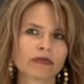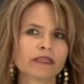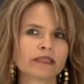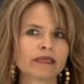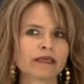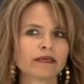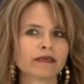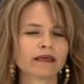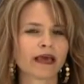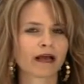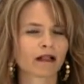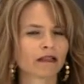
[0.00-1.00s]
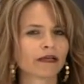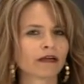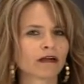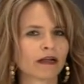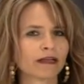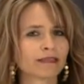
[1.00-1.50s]
really get
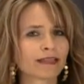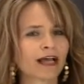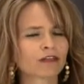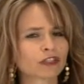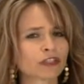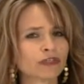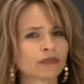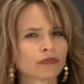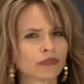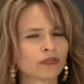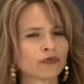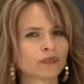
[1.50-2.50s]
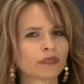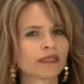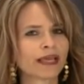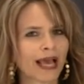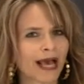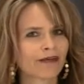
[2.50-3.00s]
clear on is that true that you
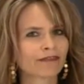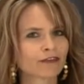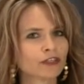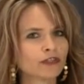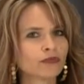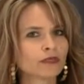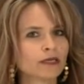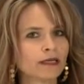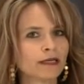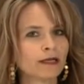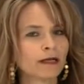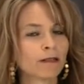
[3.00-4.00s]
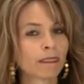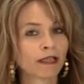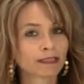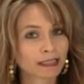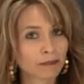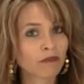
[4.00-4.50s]
really have to?
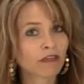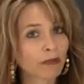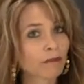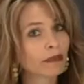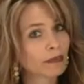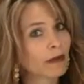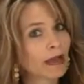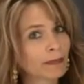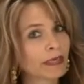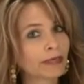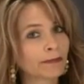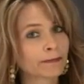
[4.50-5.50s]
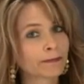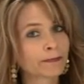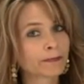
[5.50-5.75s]
And some of them it might be.